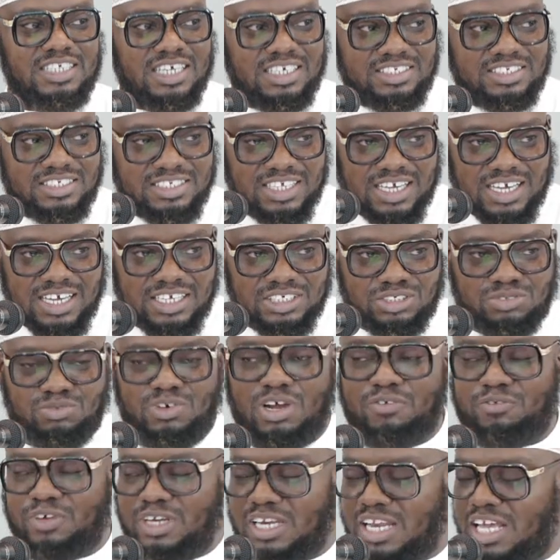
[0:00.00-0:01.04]
This is
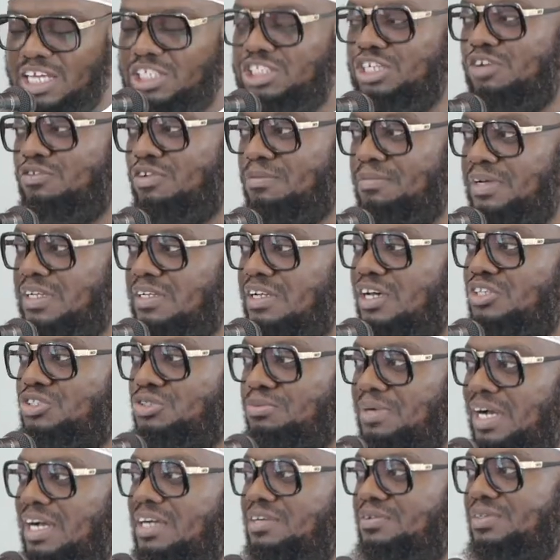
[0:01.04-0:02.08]
revelation from Allah
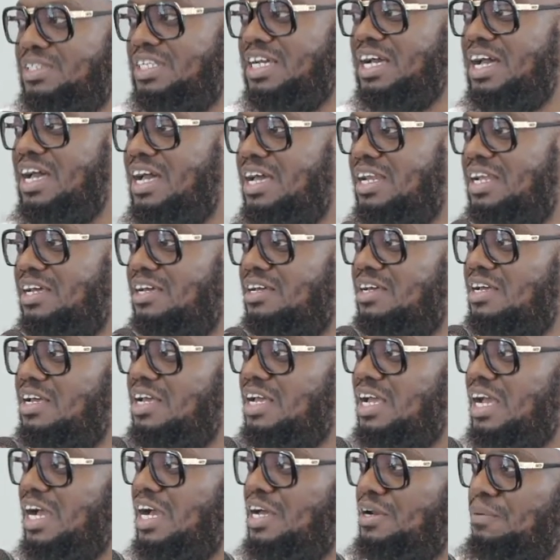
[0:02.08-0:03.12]
subhanahu wa ta'ala.
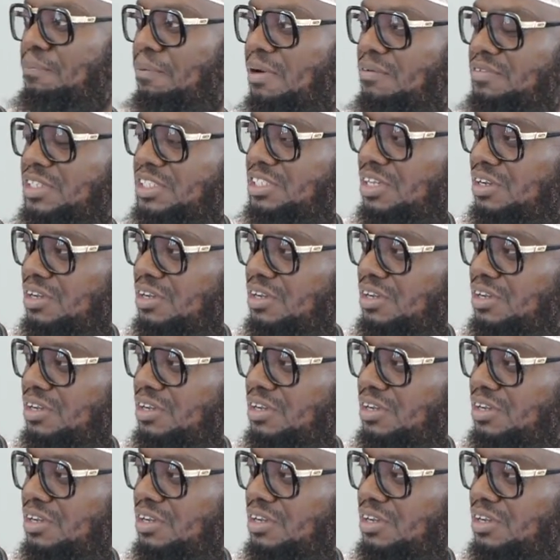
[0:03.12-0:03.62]
And the Prophet